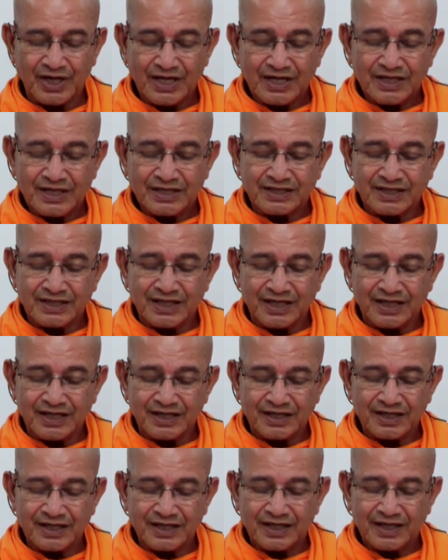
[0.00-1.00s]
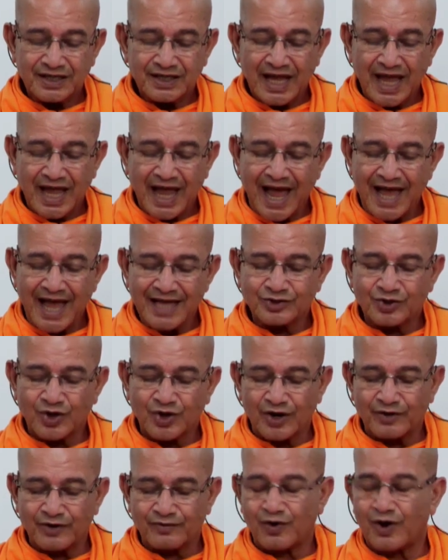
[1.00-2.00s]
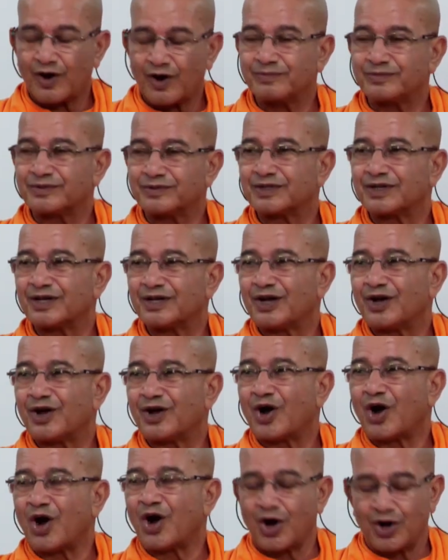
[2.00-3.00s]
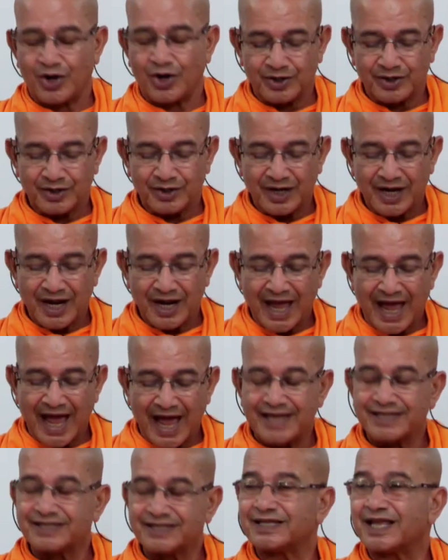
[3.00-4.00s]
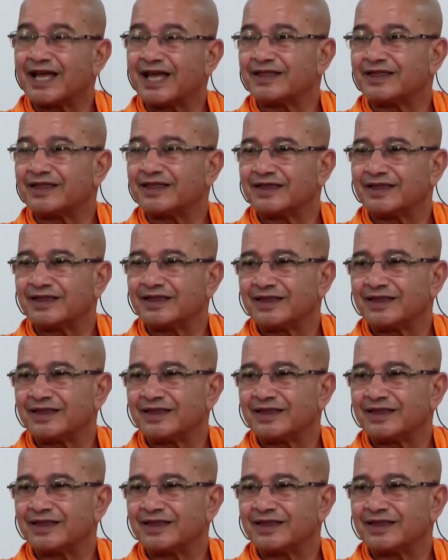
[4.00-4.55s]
Sir, has God forms or has none?